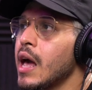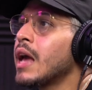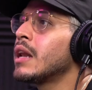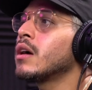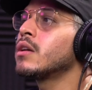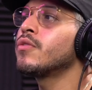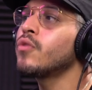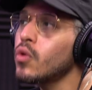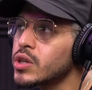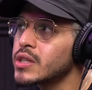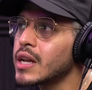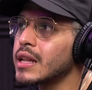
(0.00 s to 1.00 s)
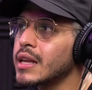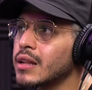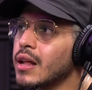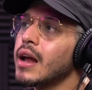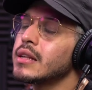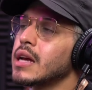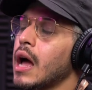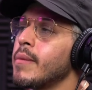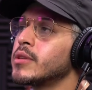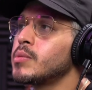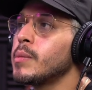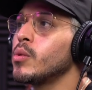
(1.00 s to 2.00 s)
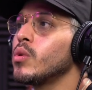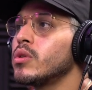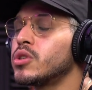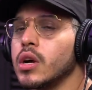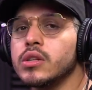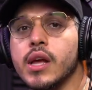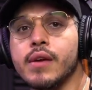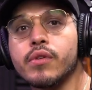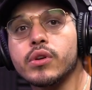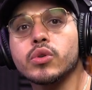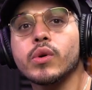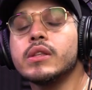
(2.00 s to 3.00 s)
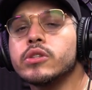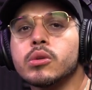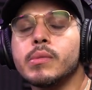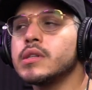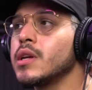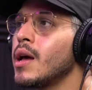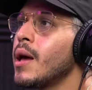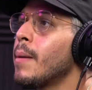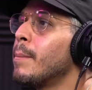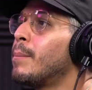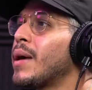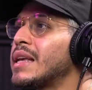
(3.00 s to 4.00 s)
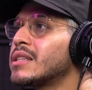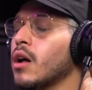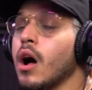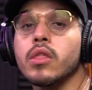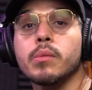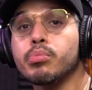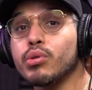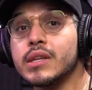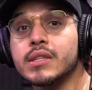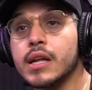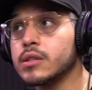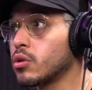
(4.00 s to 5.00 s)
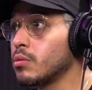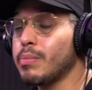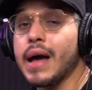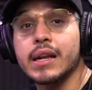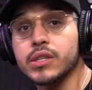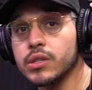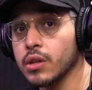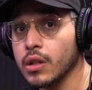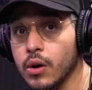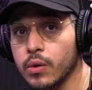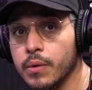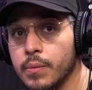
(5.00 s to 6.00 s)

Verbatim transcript: And unfortunately, a lot of times people will judge a virtual instrument based on the presets or patches alone.